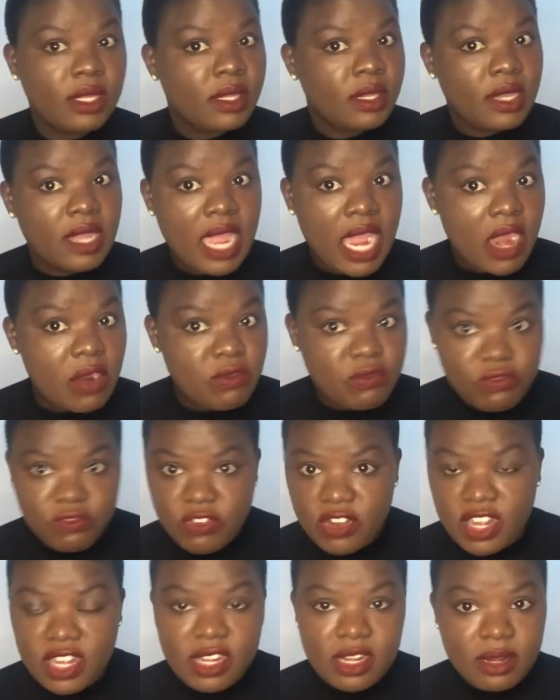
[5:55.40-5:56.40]
are
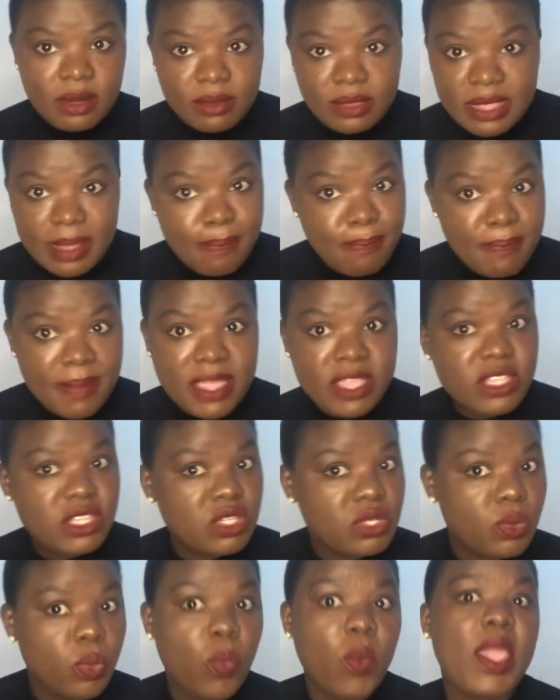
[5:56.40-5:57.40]
the
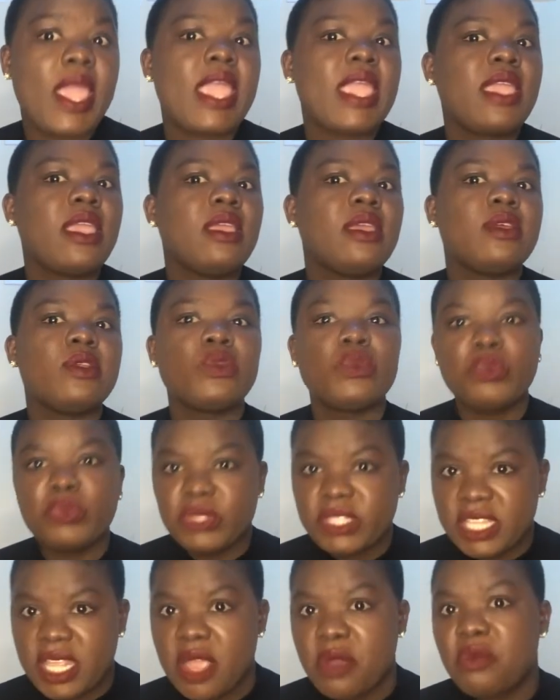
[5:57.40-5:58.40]
best way to
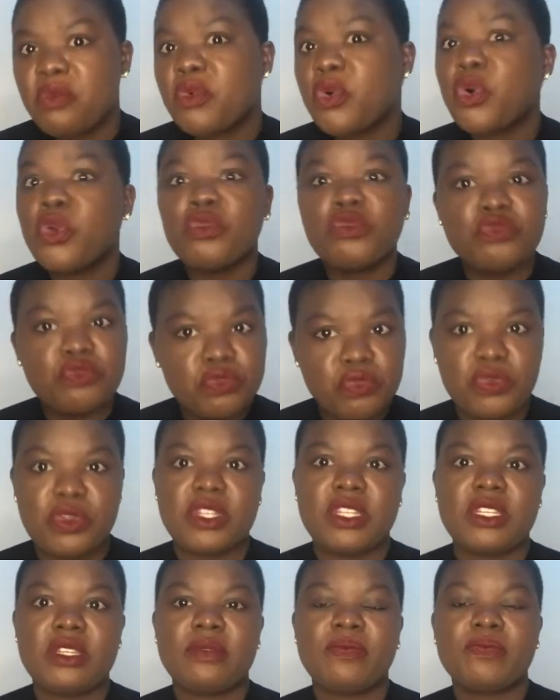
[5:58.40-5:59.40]
save on food.